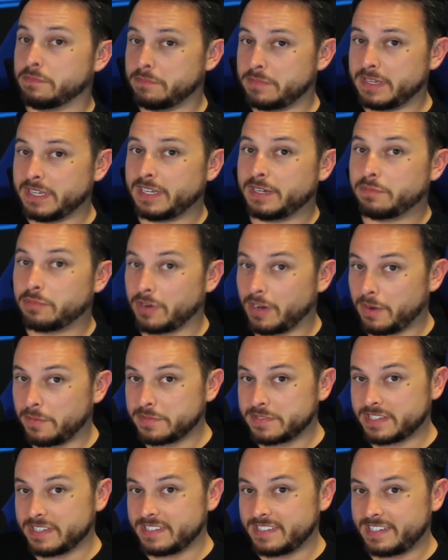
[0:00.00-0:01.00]
big
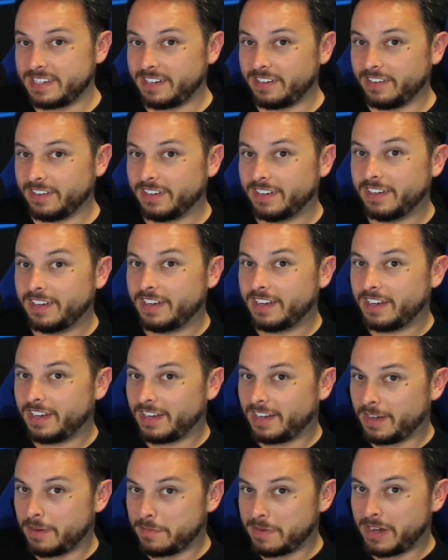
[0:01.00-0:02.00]
promises here
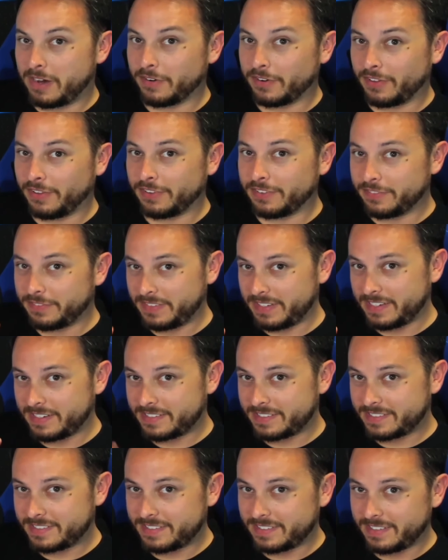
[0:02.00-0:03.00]
about all of
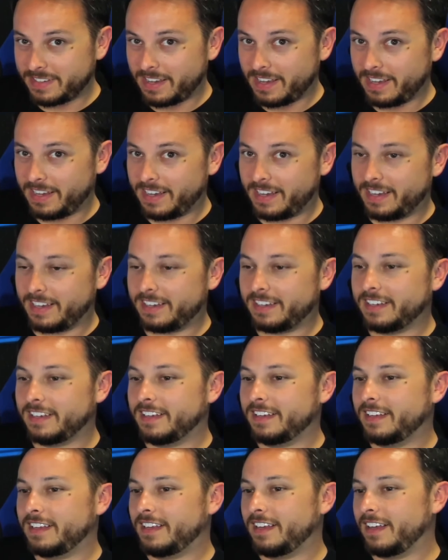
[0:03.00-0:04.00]
this. Uh,
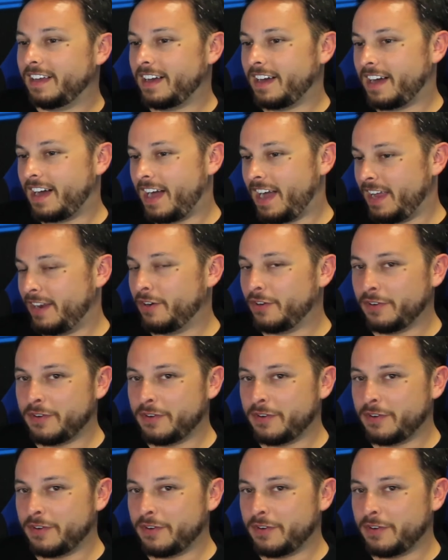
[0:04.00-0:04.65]
I don't